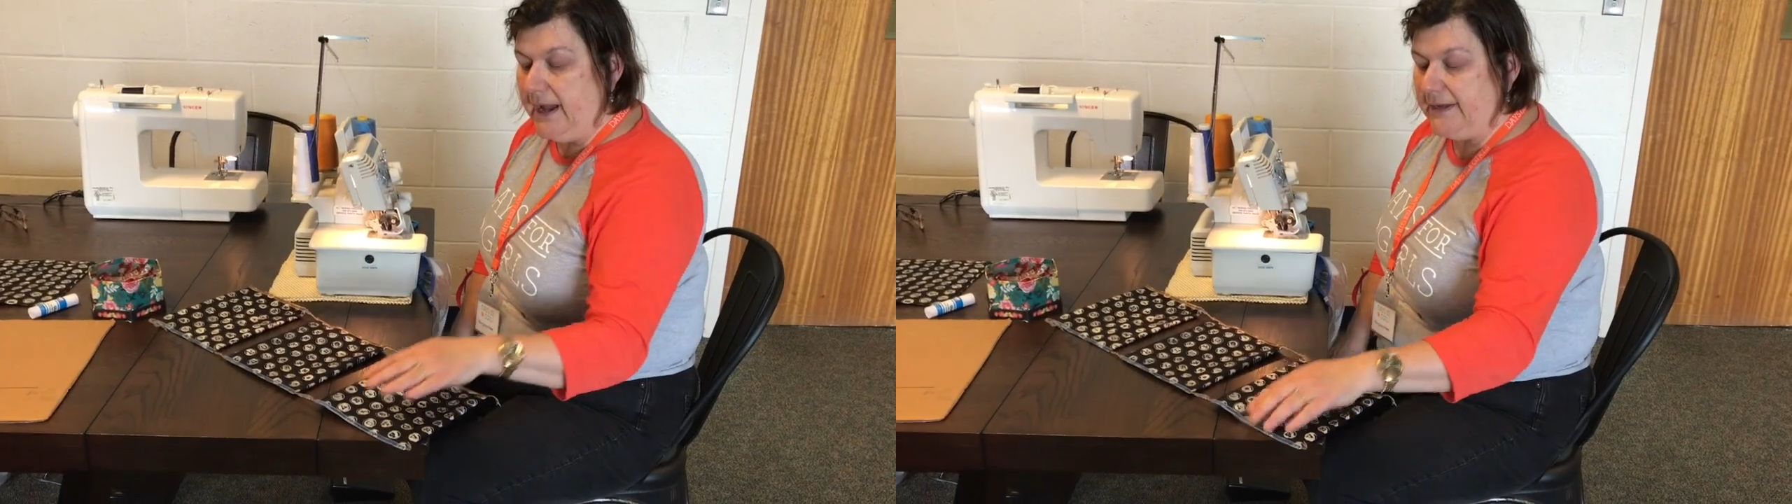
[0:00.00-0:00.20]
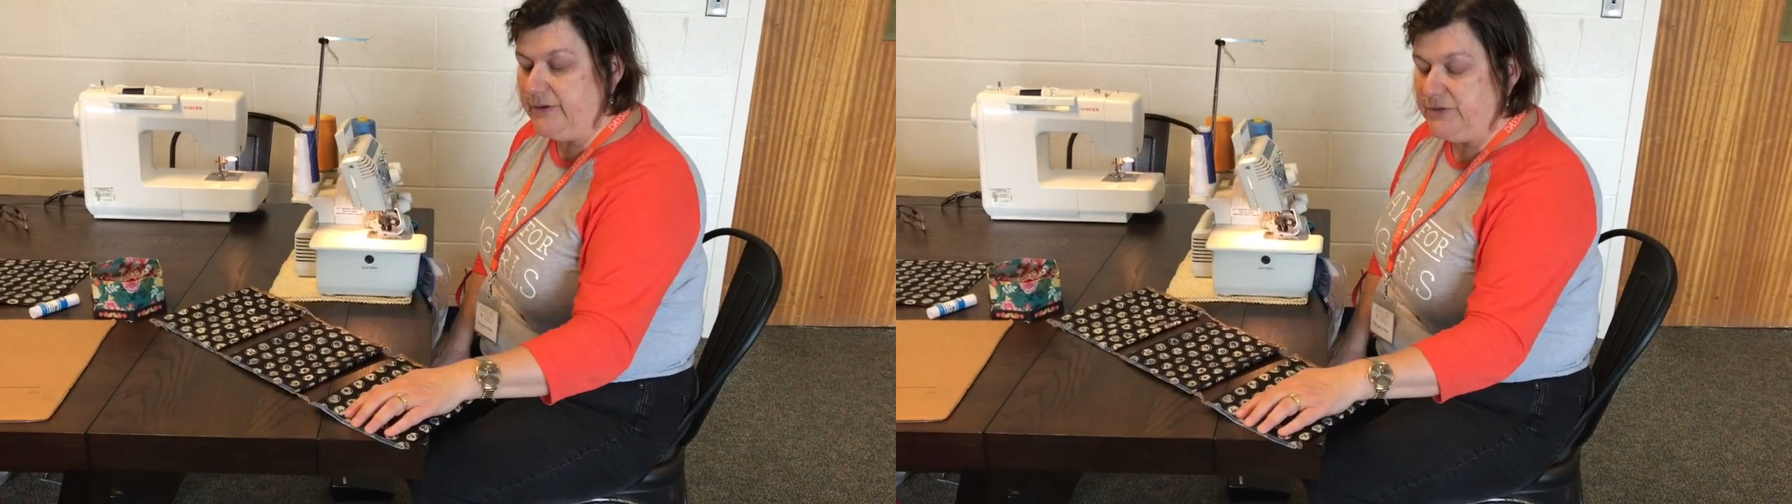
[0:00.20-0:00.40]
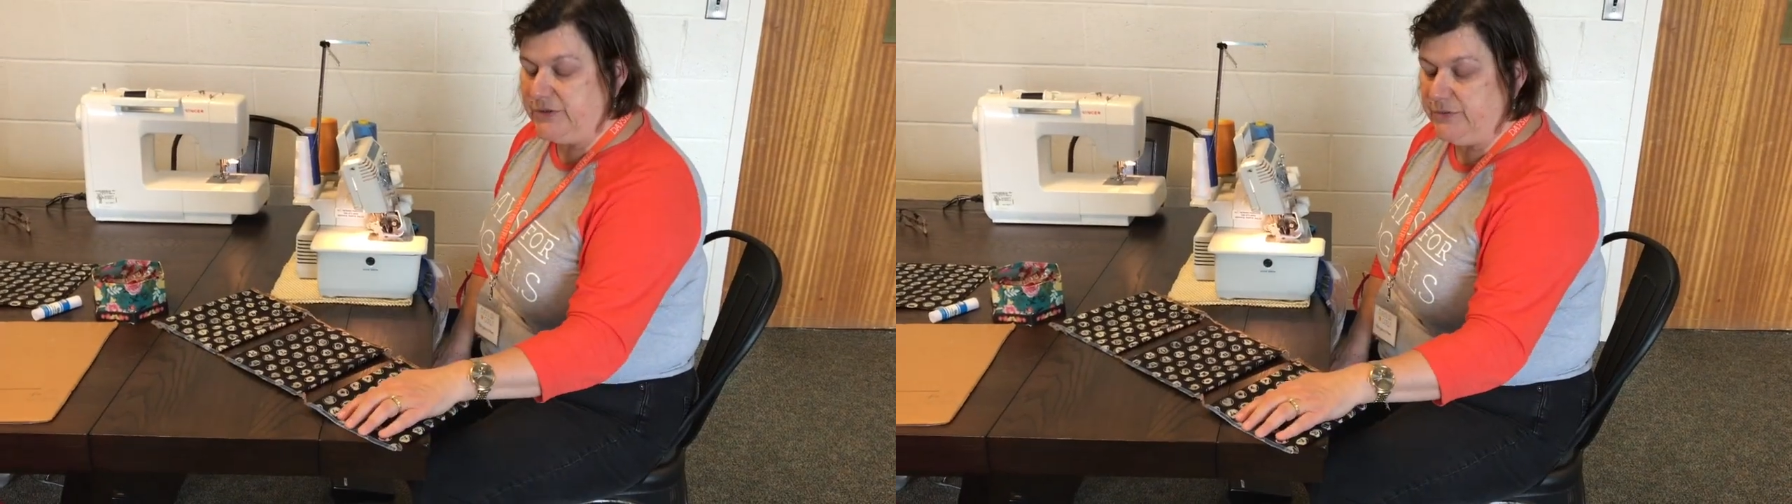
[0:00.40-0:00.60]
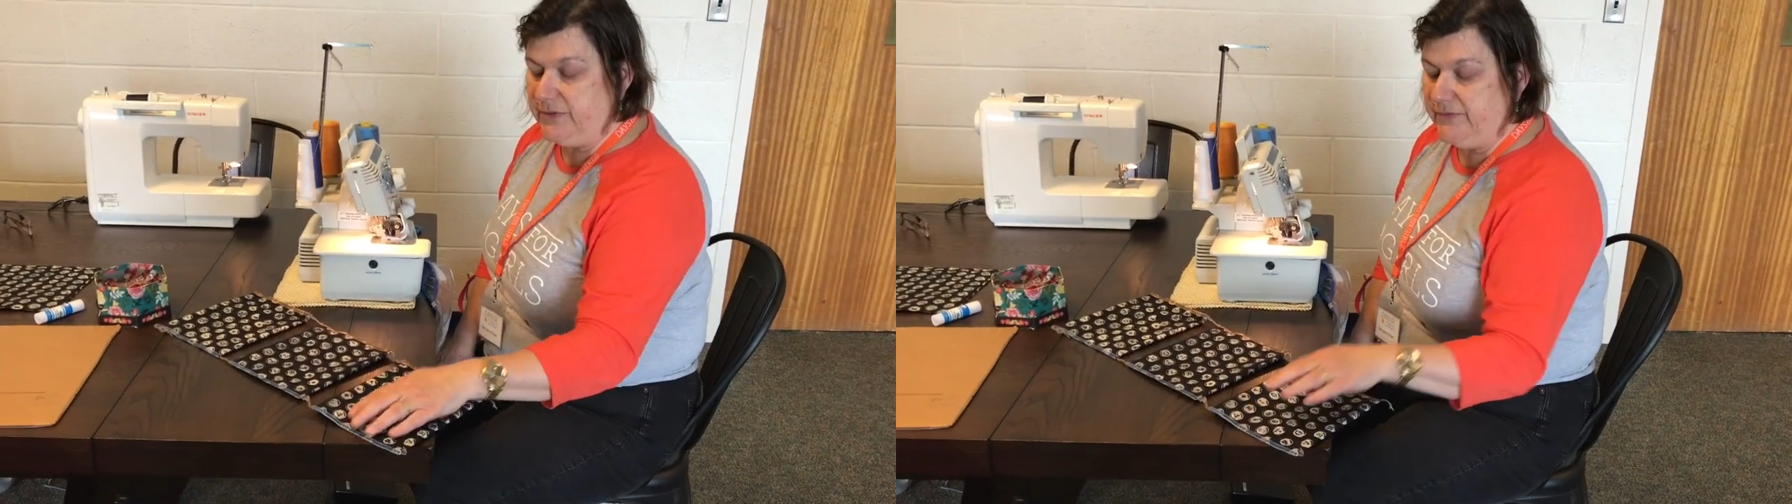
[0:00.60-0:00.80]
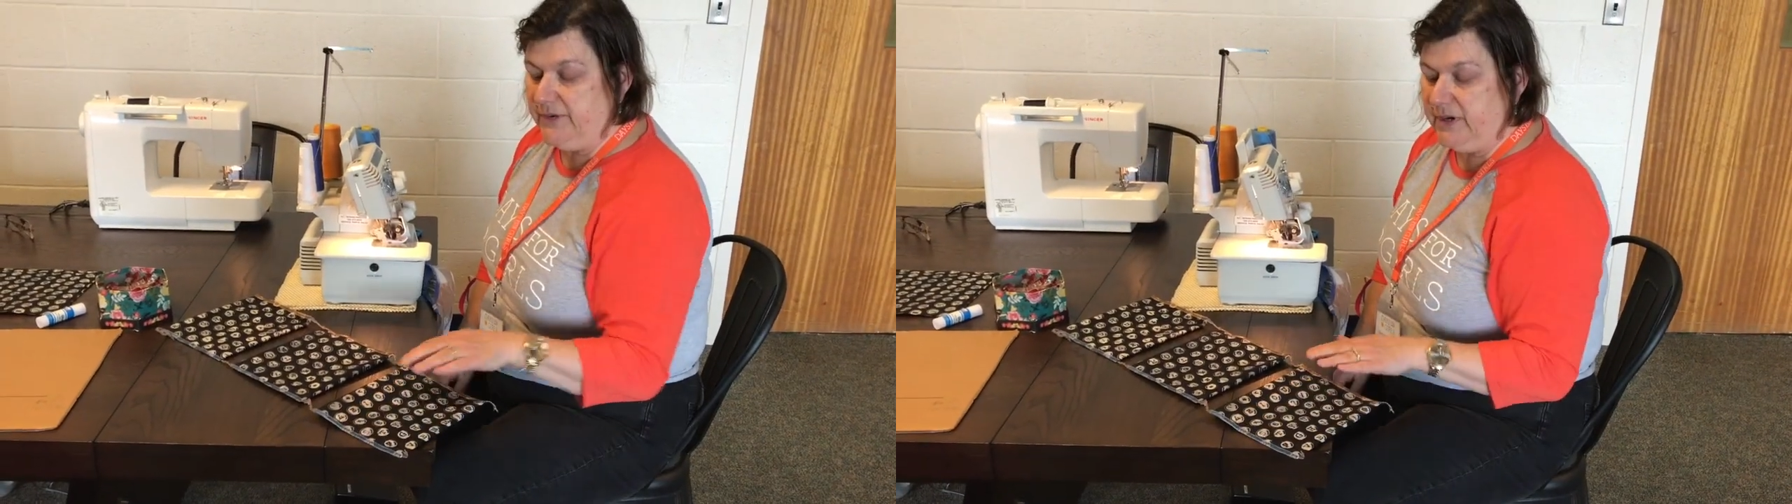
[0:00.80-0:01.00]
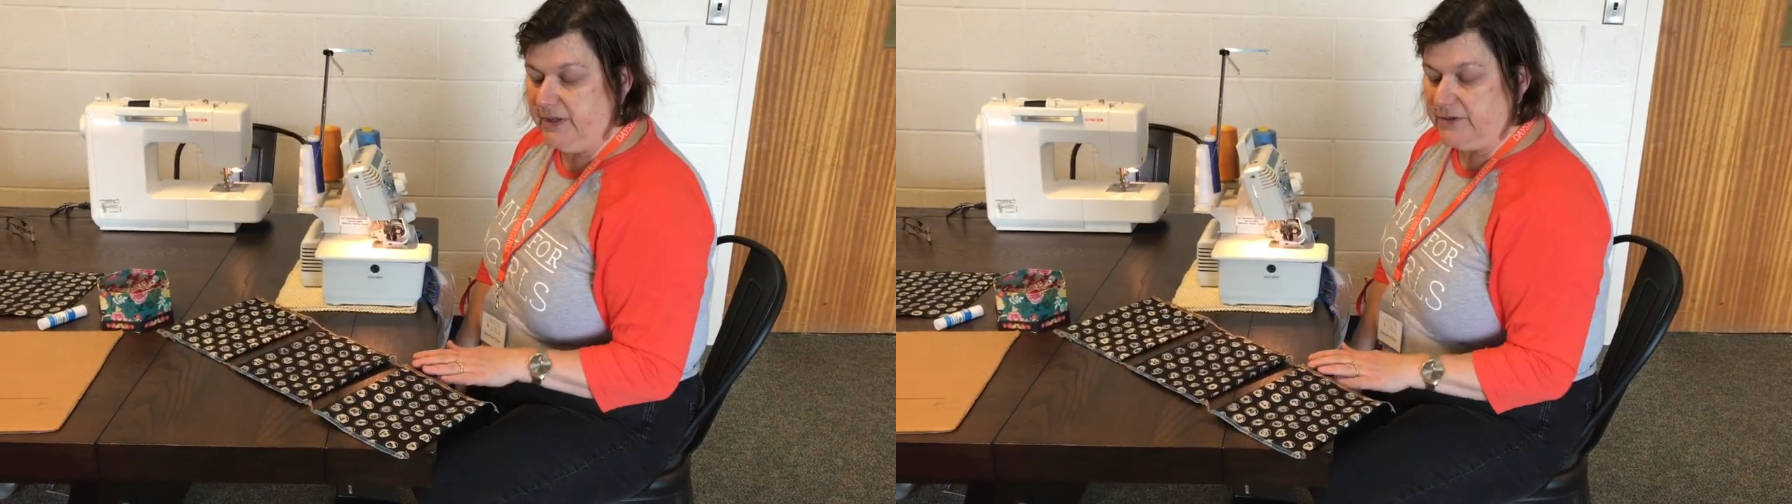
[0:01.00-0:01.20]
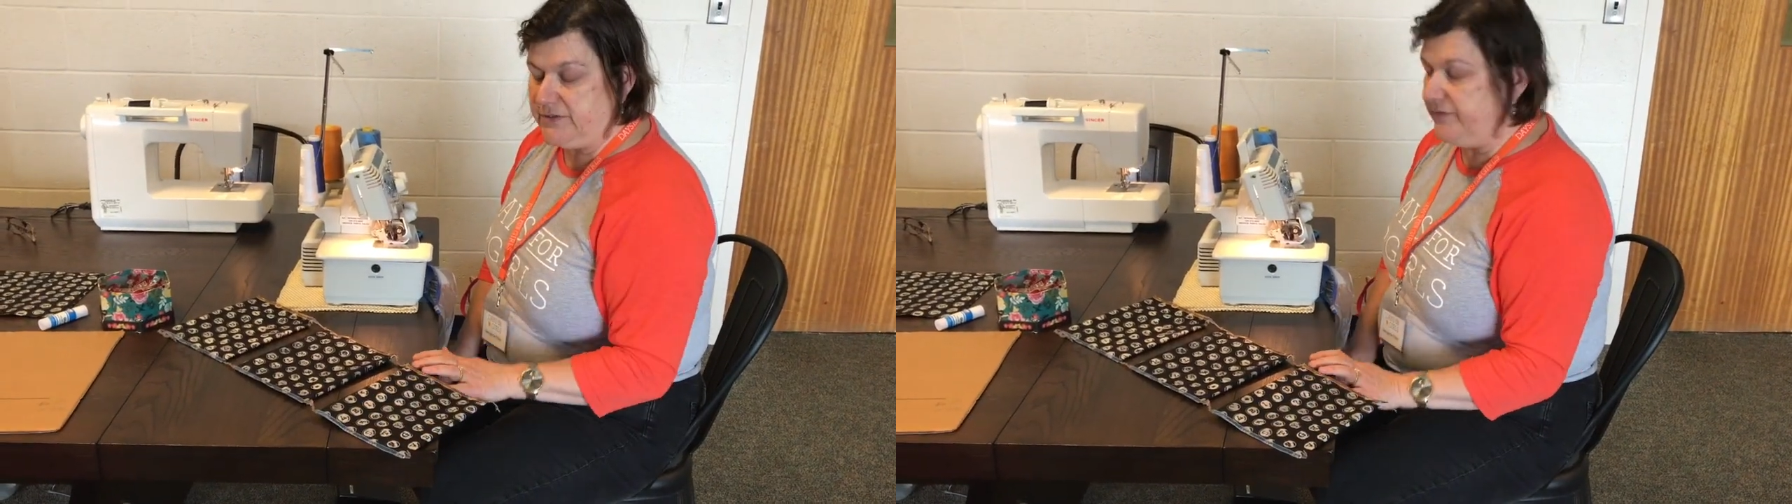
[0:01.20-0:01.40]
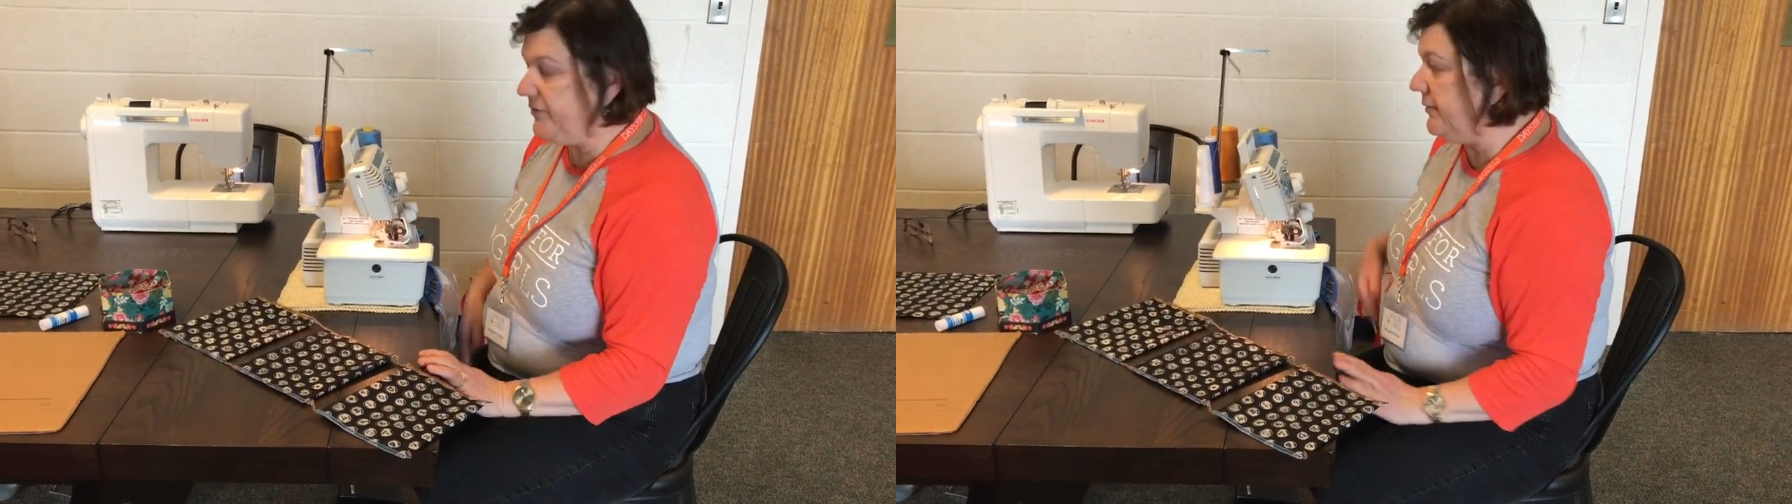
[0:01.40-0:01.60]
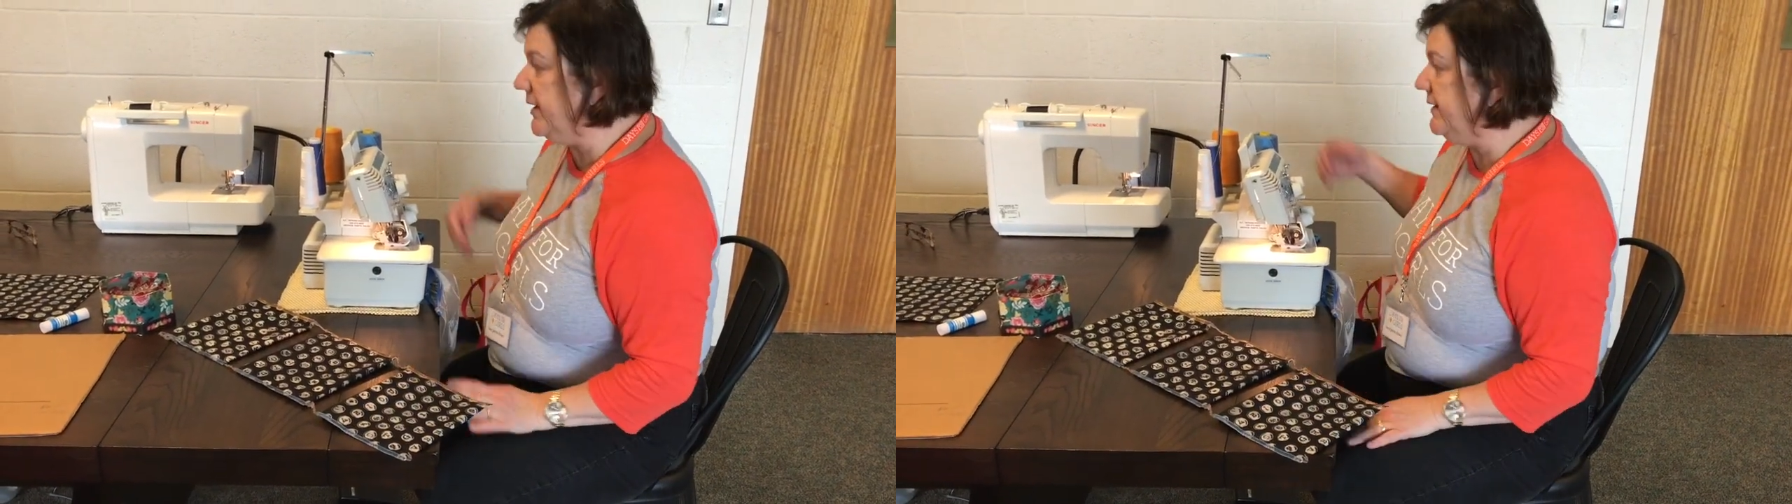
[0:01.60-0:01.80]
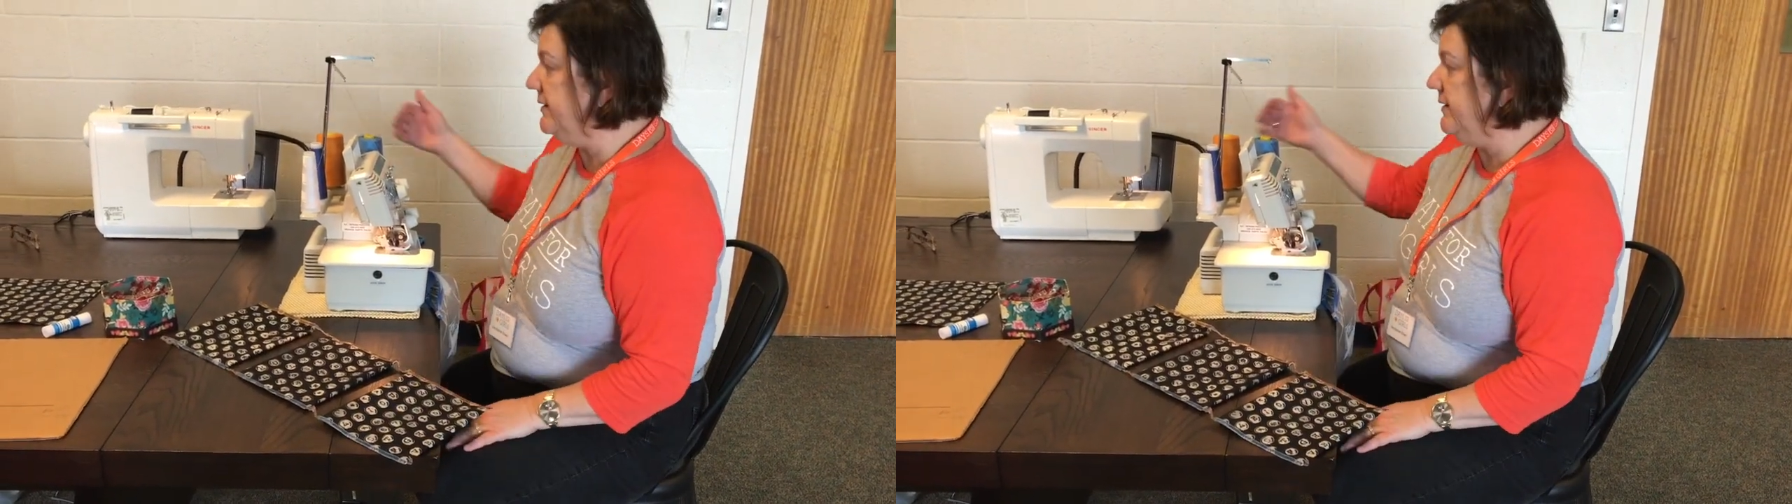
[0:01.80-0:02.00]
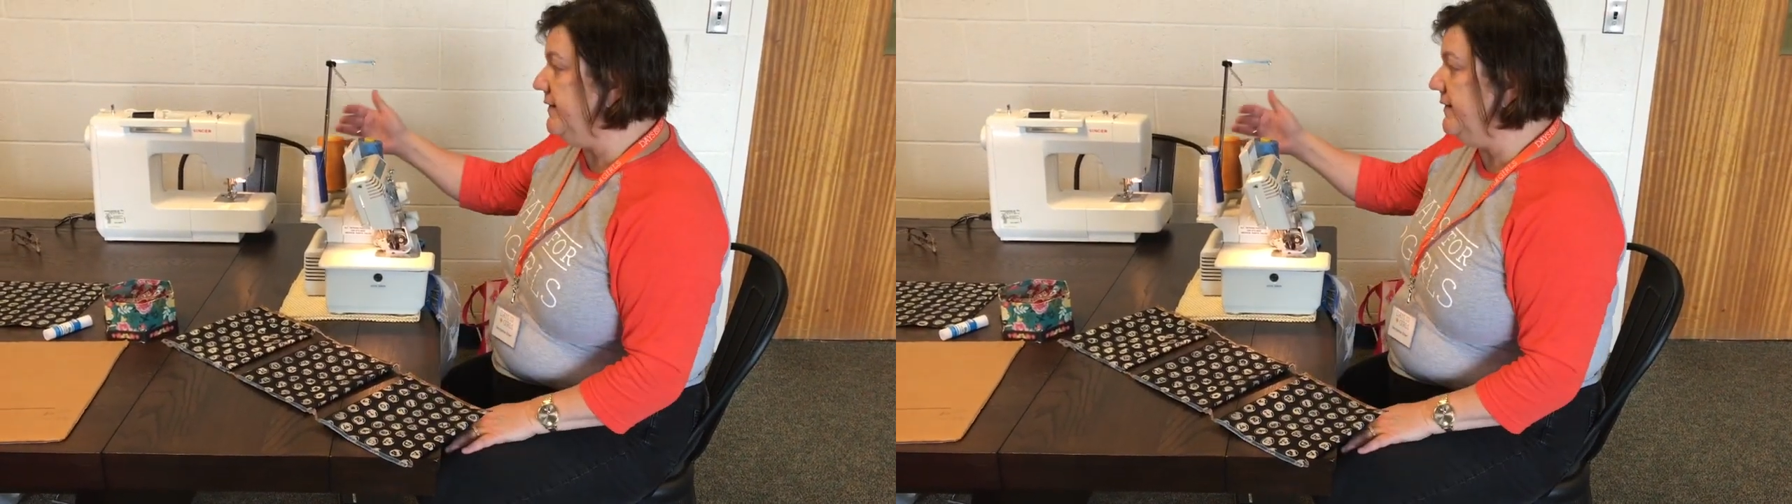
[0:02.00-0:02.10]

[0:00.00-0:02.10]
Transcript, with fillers: I used two different colors of thread